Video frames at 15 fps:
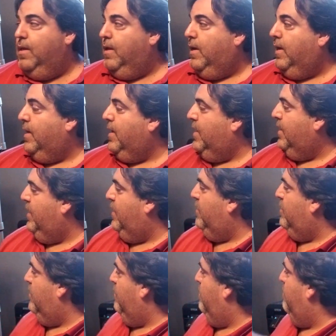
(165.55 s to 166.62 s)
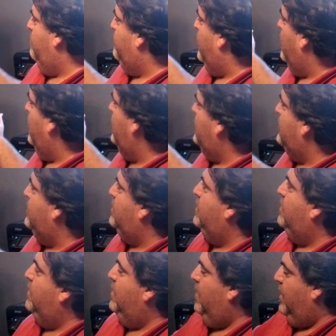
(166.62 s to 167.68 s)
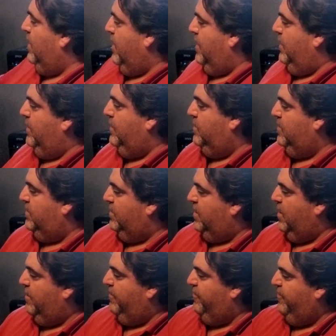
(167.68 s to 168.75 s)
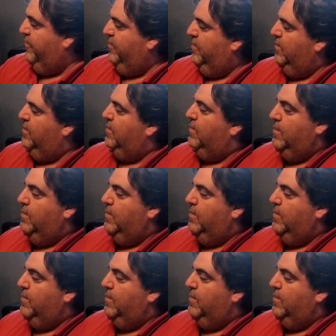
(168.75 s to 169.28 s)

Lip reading: I got here parts, I got here stuff.